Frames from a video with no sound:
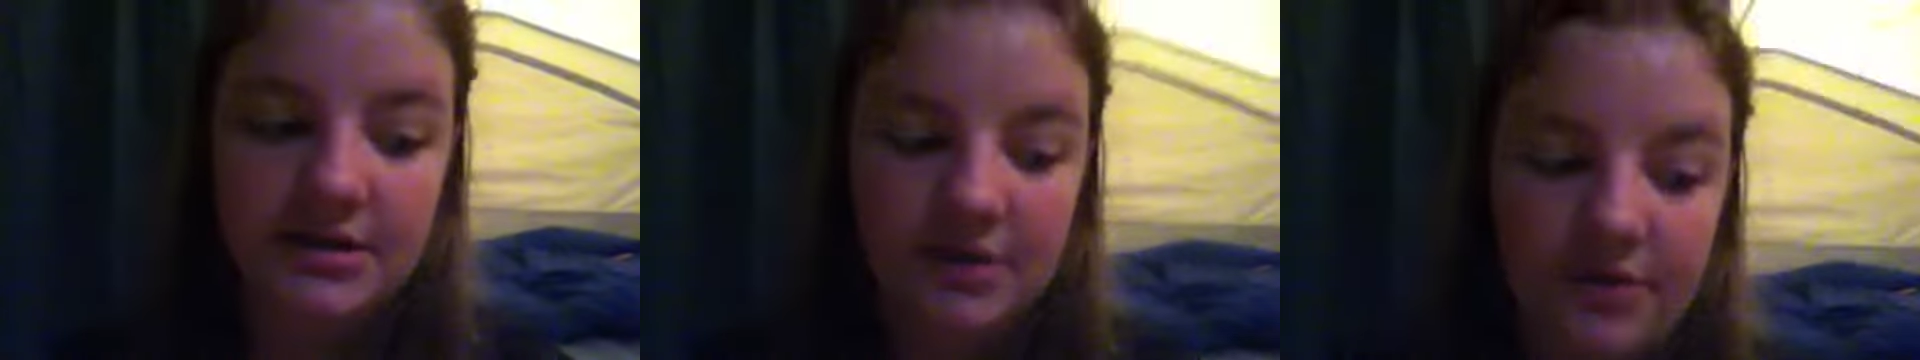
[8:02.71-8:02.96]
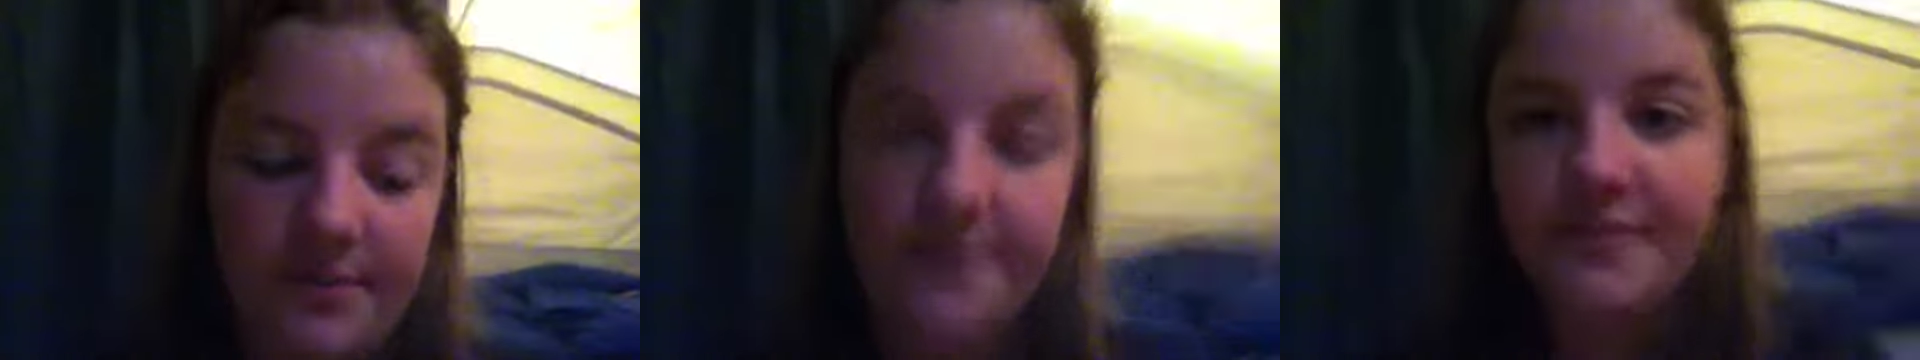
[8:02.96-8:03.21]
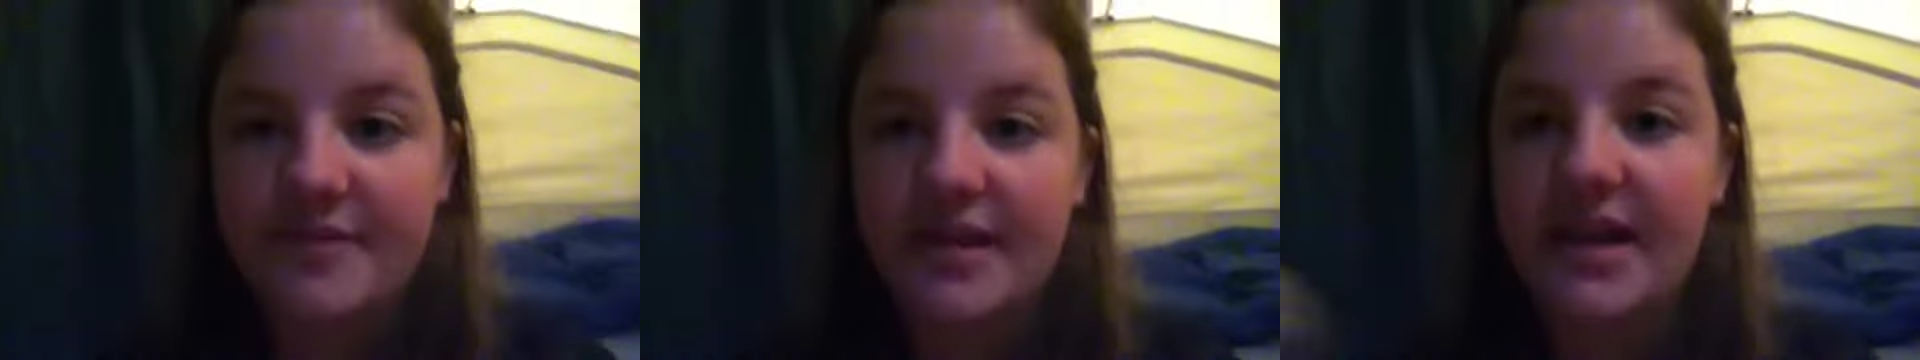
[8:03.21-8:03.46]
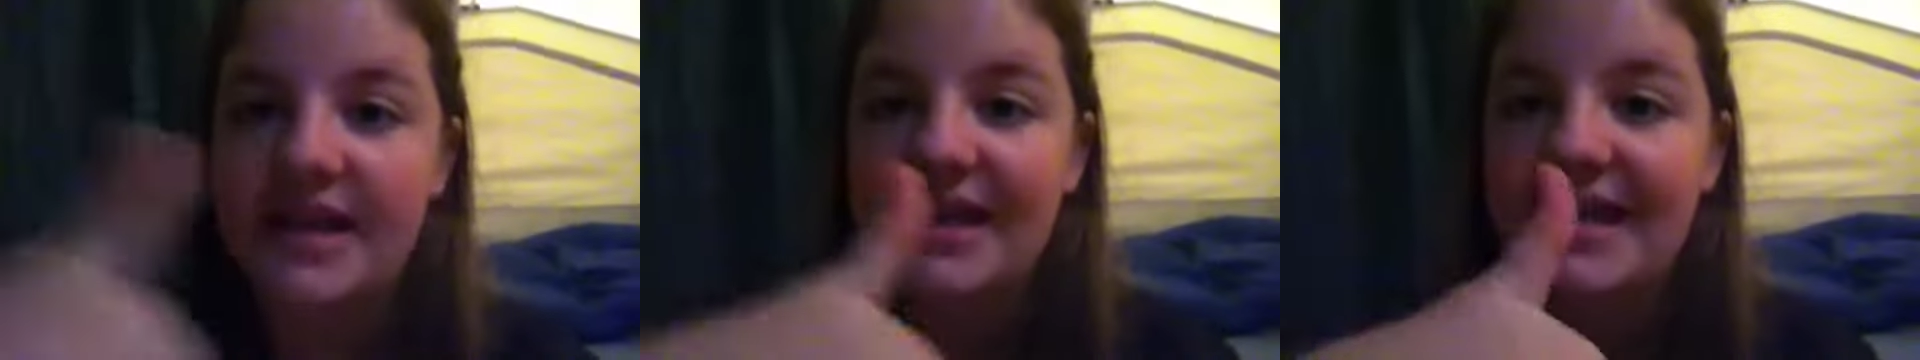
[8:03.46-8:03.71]
So
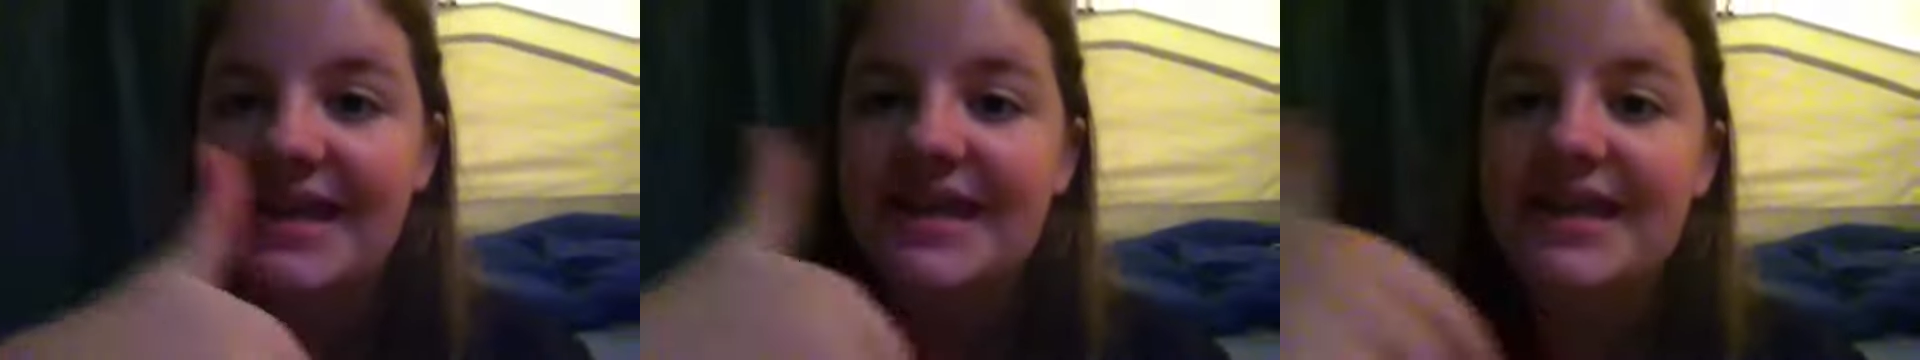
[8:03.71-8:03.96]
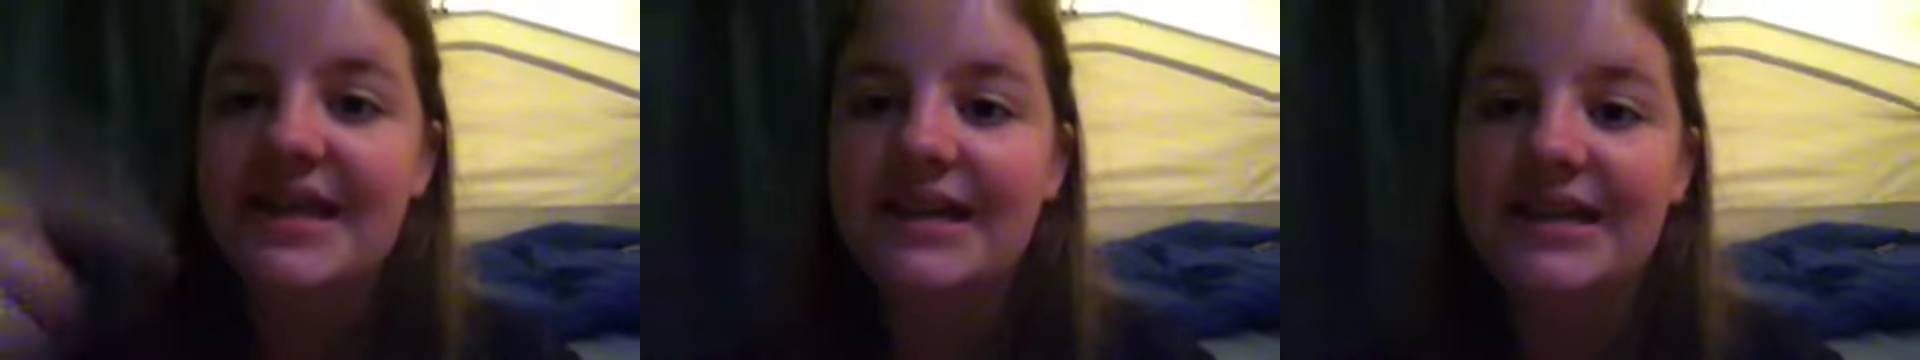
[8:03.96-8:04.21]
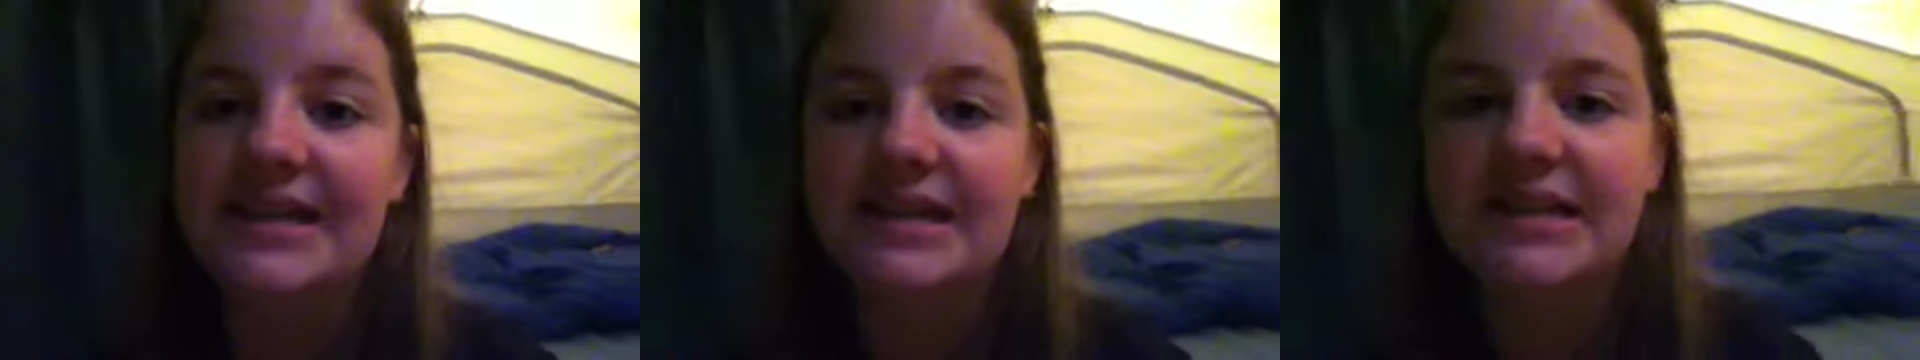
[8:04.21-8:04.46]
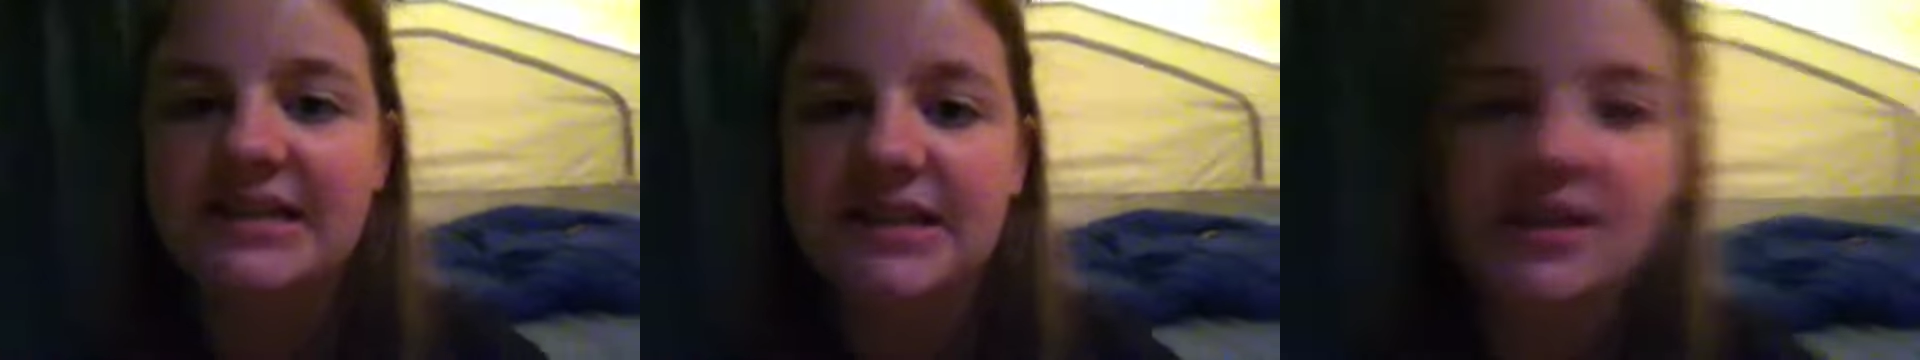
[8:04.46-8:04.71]
yeah.
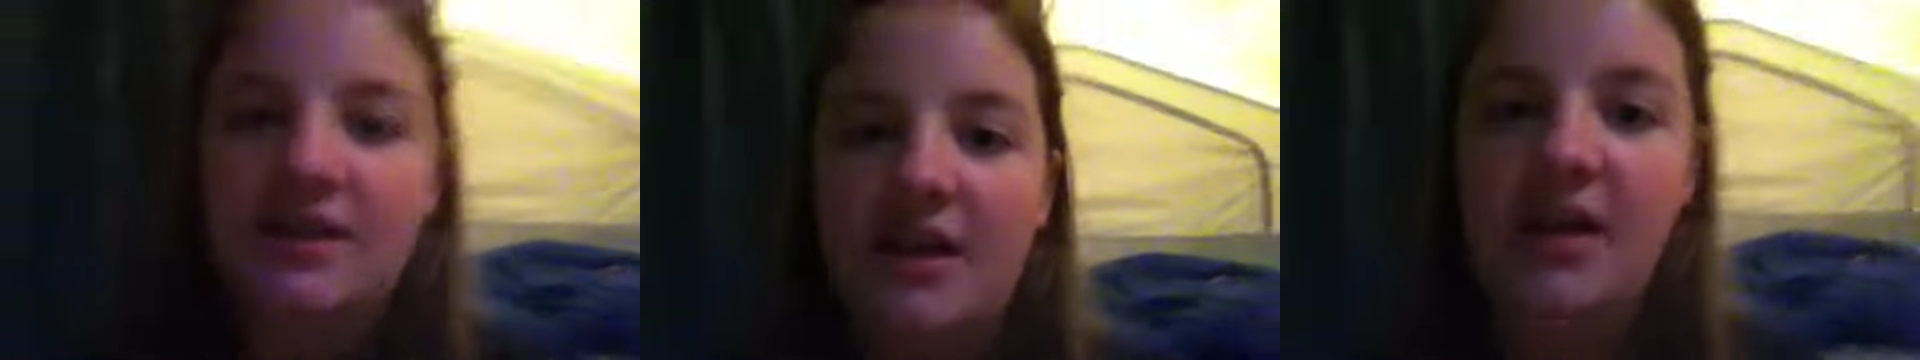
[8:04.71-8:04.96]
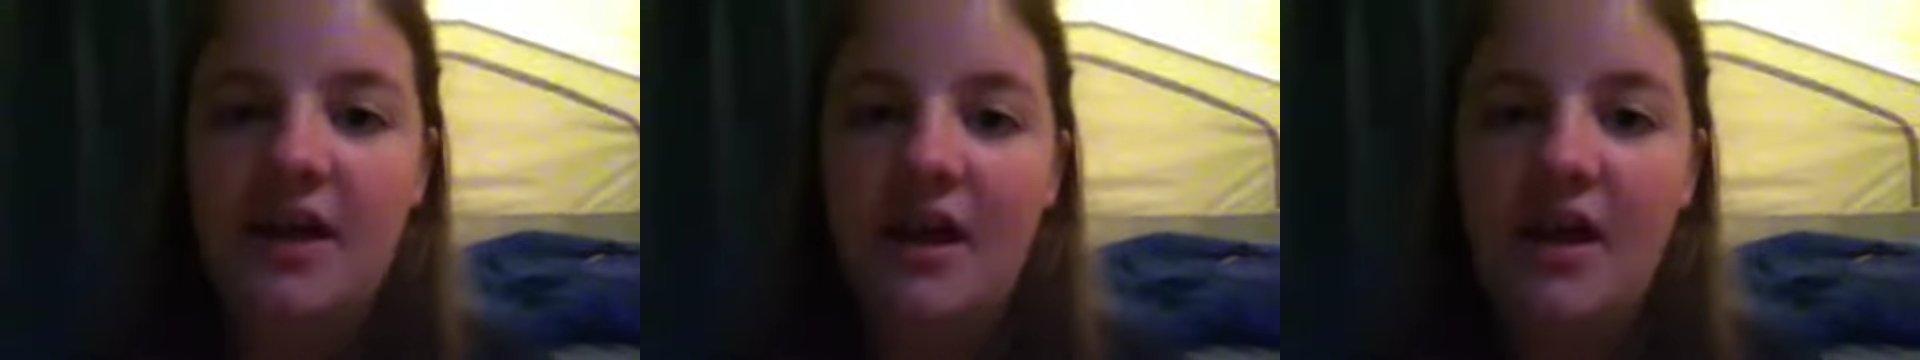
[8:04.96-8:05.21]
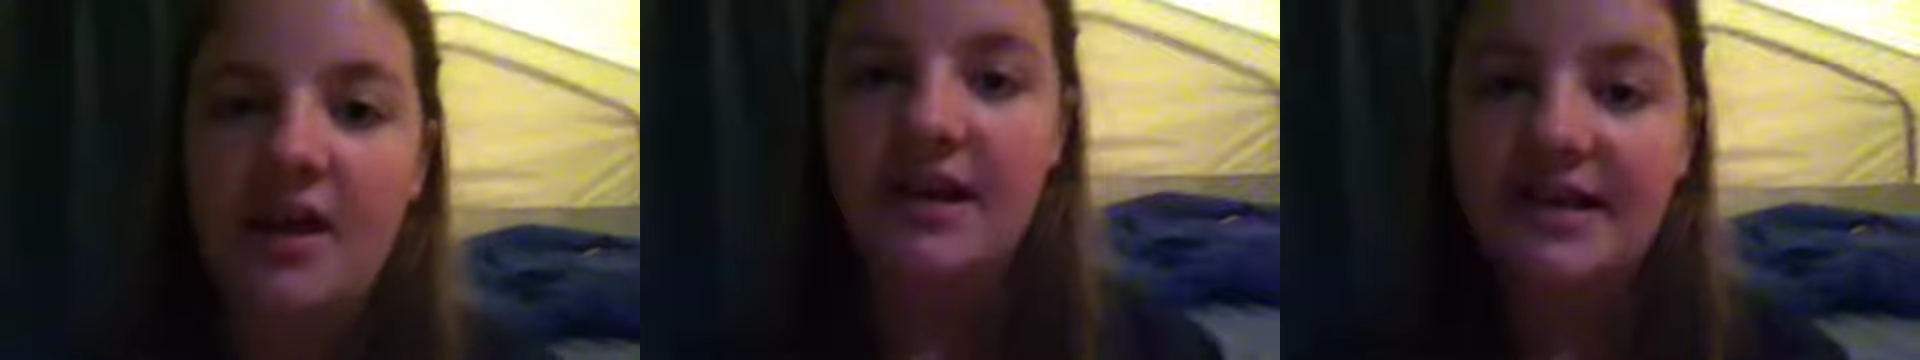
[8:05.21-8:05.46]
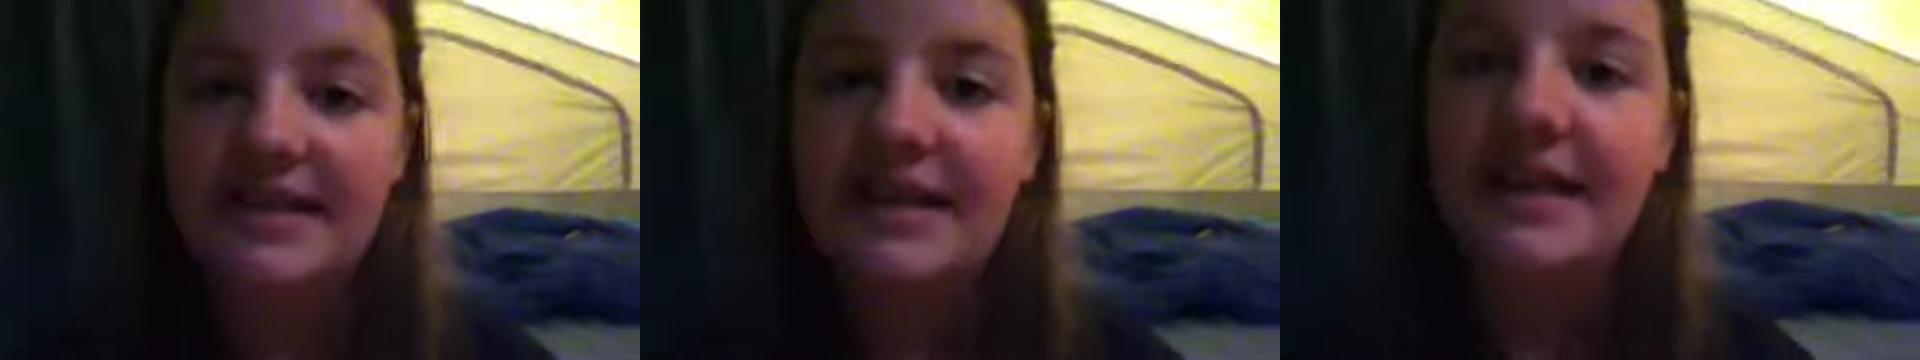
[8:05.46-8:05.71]

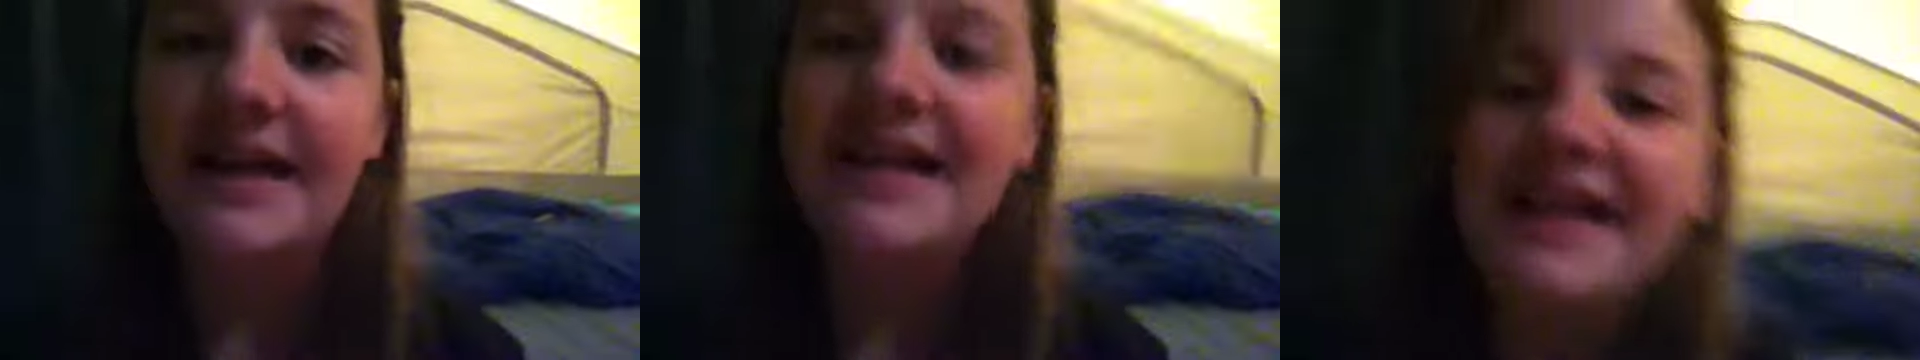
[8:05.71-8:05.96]
Next scene.